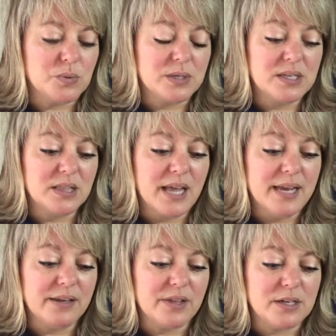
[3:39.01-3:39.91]
was
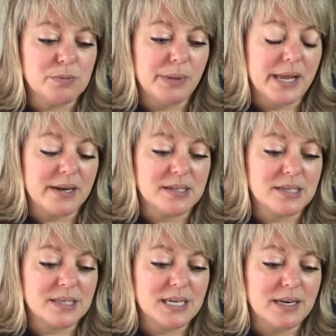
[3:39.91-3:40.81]
delighted that his plan had
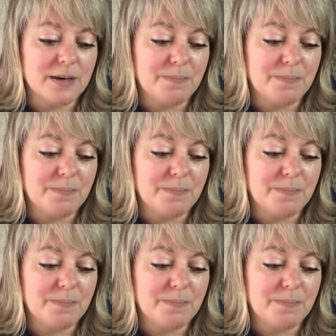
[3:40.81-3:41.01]
succeeded.